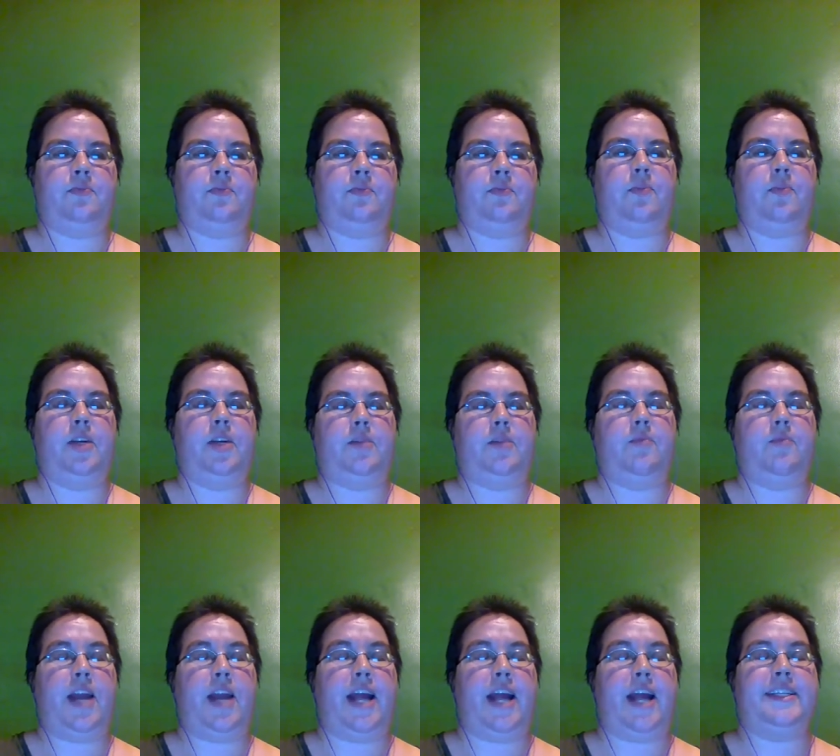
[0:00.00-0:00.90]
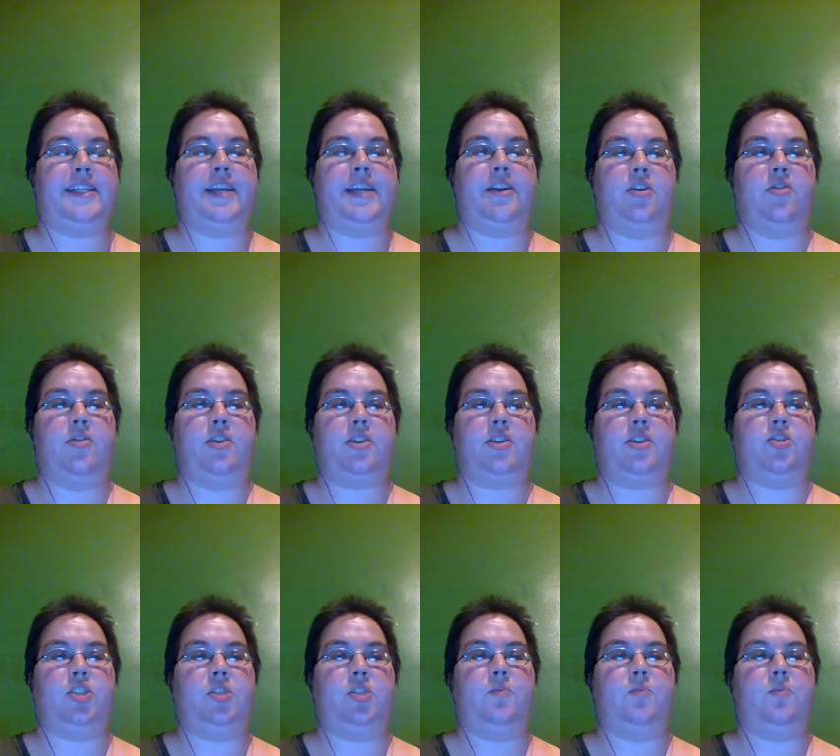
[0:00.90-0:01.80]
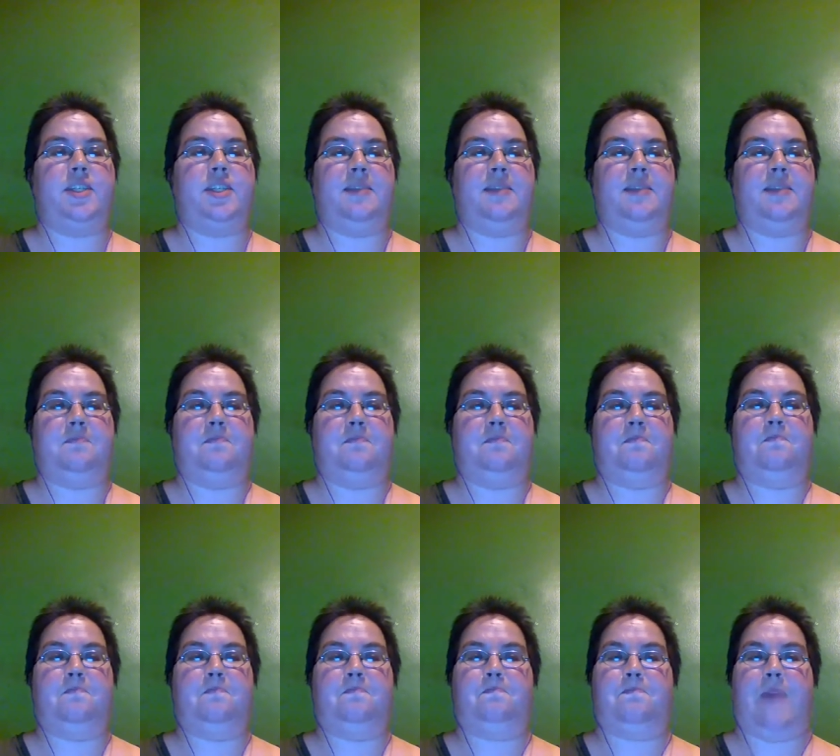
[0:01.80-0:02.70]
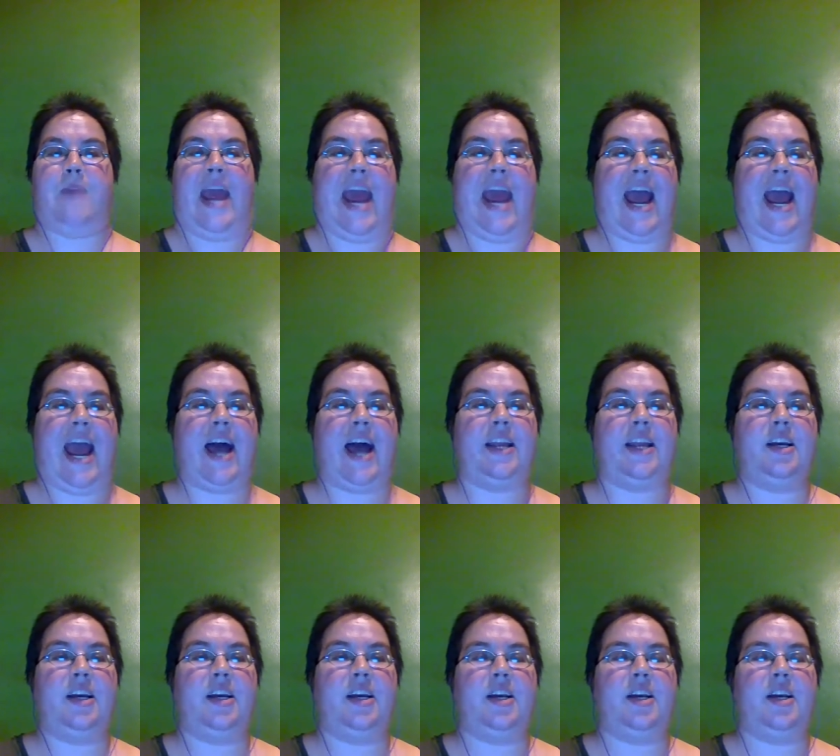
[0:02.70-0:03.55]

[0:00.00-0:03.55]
when when I did notice her, she wasn't bad,